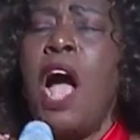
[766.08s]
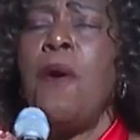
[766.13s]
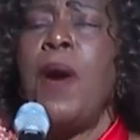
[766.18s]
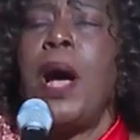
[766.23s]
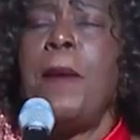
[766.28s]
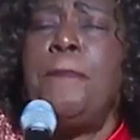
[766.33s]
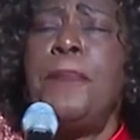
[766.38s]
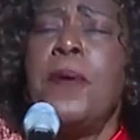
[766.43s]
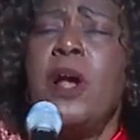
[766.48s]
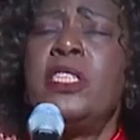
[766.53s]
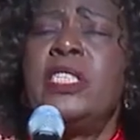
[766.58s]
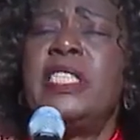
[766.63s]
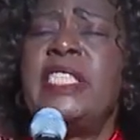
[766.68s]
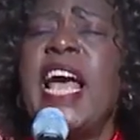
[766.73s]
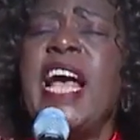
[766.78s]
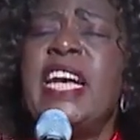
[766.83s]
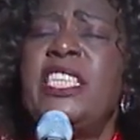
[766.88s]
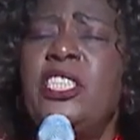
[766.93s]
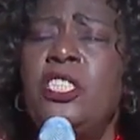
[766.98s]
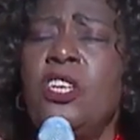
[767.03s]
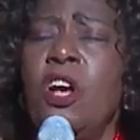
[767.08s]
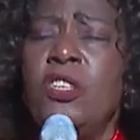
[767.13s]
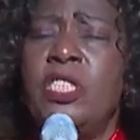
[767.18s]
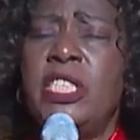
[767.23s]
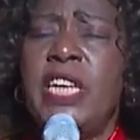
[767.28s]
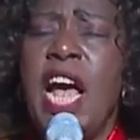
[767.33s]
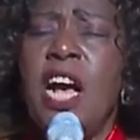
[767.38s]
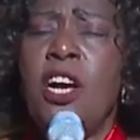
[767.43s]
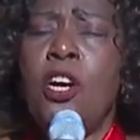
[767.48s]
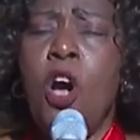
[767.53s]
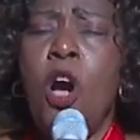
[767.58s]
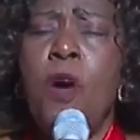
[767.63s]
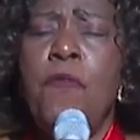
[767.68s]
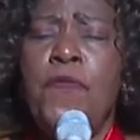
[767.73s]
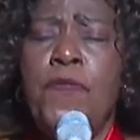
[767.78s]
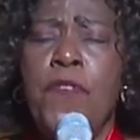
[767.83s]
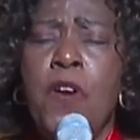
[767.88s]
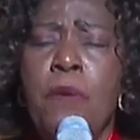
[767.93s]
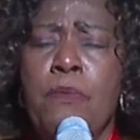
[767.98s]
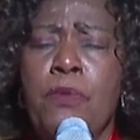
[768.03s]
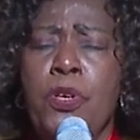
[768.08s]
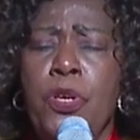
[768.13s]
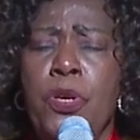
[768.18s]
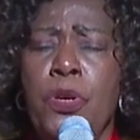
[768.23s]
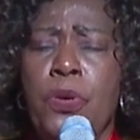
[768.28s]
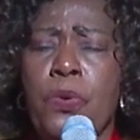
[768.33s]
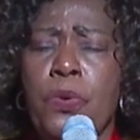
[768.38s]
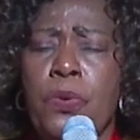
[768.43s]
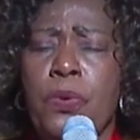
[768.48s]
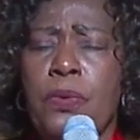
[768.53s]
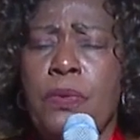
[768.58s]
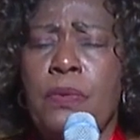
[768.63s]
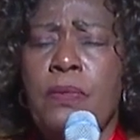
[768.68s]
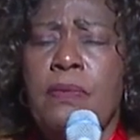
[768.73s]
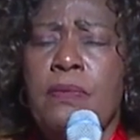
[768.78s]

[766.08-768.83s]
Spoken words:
Our protection shall come from you.